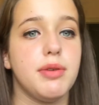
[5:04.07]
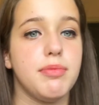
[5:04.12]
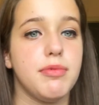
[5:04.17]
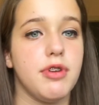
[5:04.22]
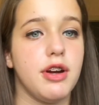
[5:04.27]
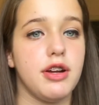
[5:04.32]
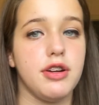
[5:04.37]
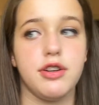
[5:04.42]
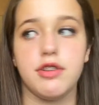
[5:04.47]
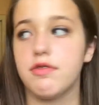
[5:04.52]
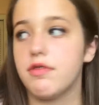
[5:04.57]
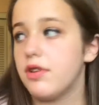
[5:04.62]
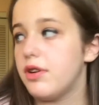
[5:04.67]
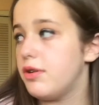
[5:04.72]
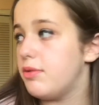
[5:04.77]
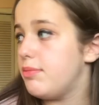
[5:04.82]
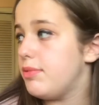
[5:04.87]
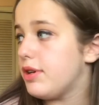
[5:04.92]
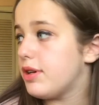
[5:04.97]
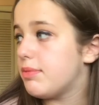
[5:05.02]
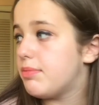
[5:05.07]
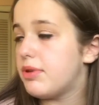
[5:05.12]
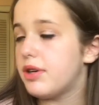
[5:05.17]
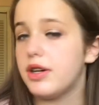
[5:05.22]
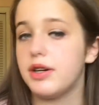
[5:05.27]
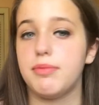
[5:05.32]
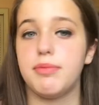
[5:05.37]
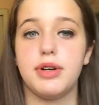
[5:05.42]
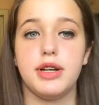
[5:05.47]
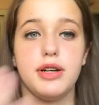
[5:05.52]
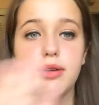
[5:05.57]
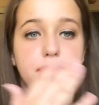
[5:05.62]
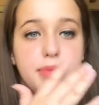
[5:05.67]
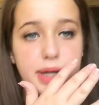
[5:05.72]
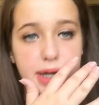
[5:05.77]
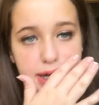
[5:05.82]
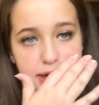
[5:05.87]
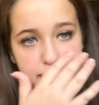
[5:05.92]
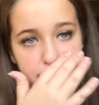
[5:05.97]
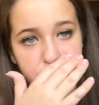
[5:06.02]
them around your room, you can put them on your
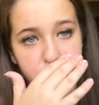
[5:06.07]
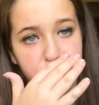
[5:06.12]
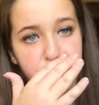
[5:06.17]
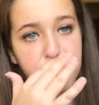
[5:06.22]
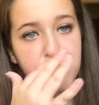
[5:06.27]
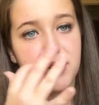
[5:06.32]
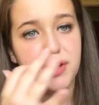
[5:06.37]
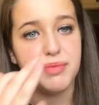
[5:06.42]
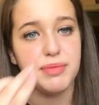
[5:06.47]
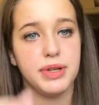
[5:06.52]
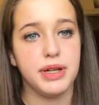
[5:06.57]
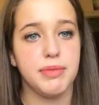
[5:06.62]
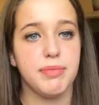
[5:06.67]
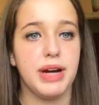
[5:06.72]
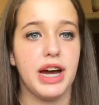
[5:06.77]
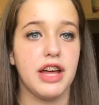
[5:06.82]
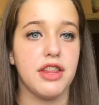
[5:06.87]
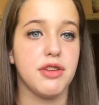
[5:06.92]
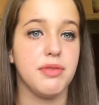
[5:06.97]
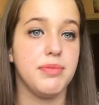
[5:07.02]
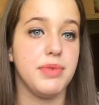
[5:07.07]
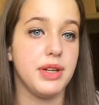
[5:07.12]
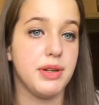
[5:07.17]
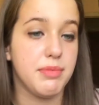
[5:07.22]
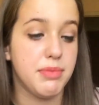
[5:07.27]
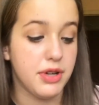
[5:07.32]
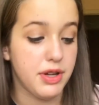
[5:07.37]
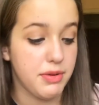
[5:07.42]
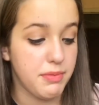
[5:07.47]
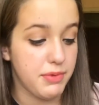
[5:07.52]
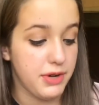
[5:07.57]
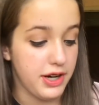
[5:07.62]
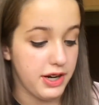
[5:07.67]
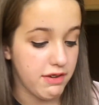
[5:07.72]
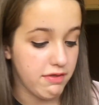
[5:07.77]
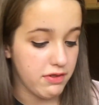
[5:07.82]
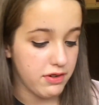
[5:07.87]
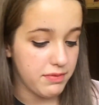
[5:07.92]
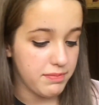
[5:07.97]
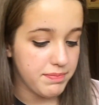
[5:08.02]
bed, you can put them in your bathroom, you can put them
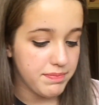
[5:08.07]
wherever.